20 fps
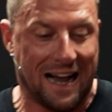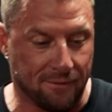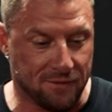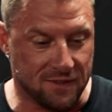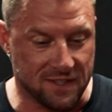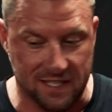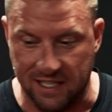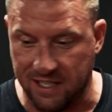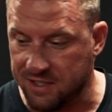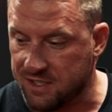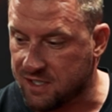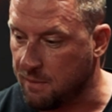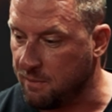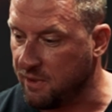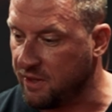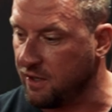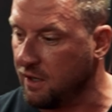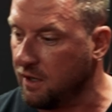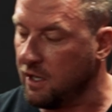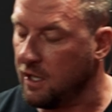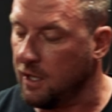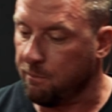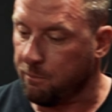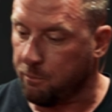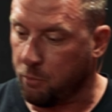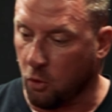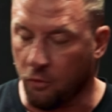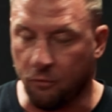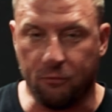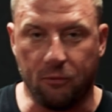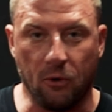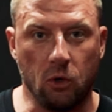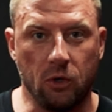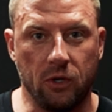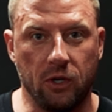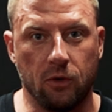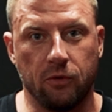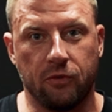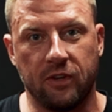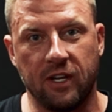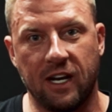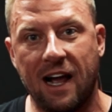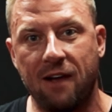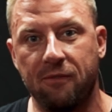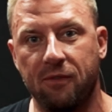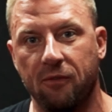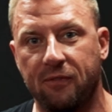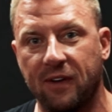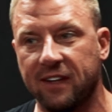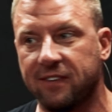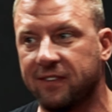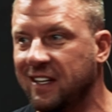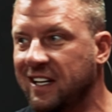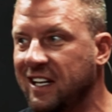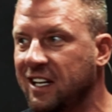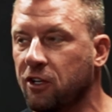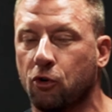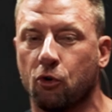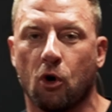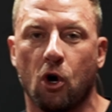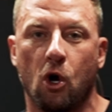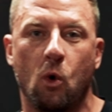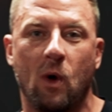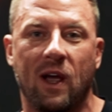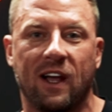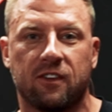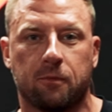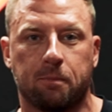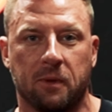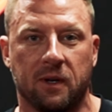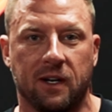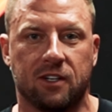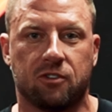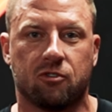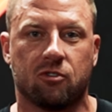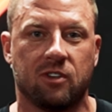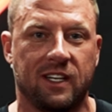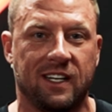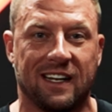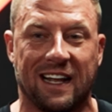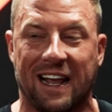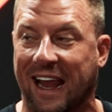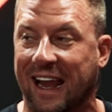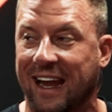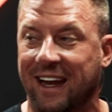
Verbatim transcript: I've seen some of the portfolios that I've invested in grow exponentially to